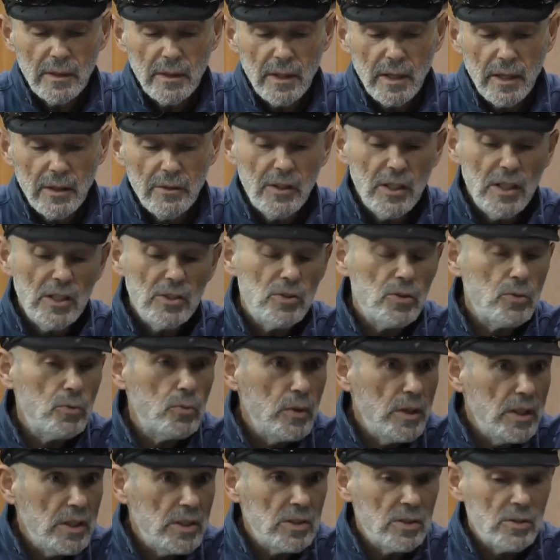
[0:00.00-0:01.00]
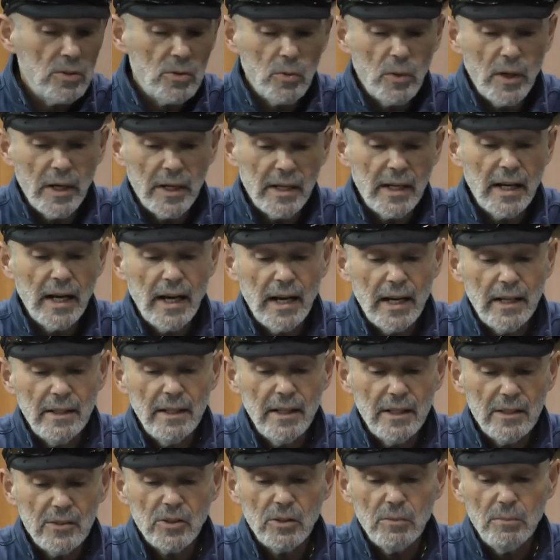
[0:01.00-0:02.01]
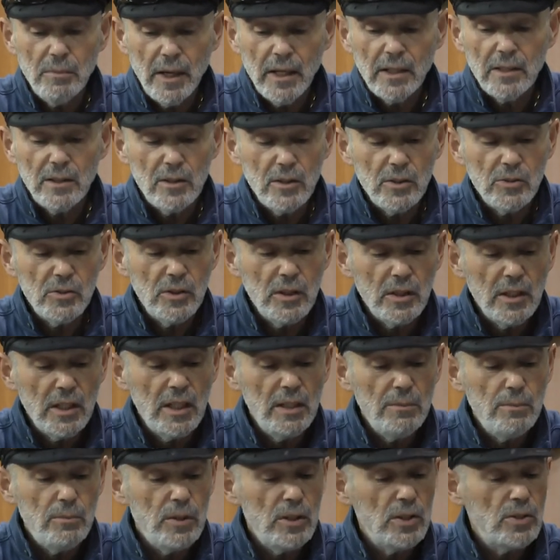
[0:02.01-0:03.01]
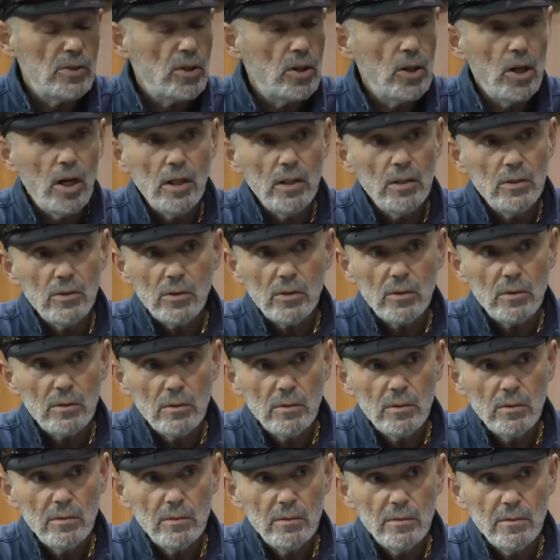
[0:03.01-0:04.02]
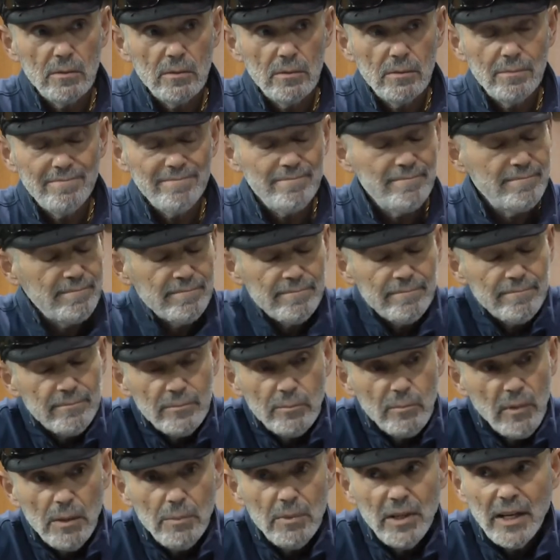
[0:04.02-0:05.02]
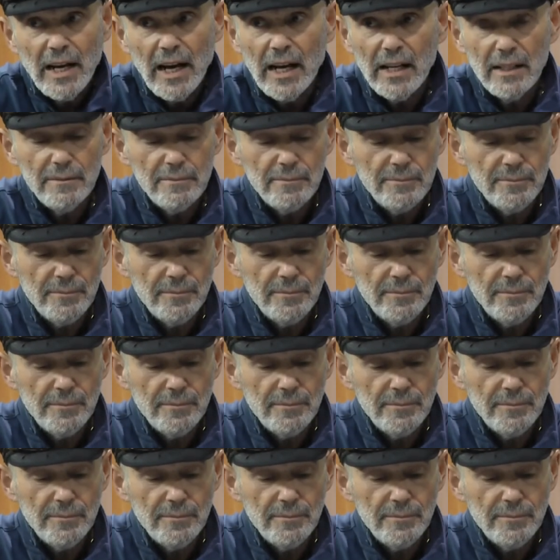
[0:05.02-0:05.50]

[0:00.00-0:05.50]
Are these the reasons why God has commanded us to keep these laws? Maybe not.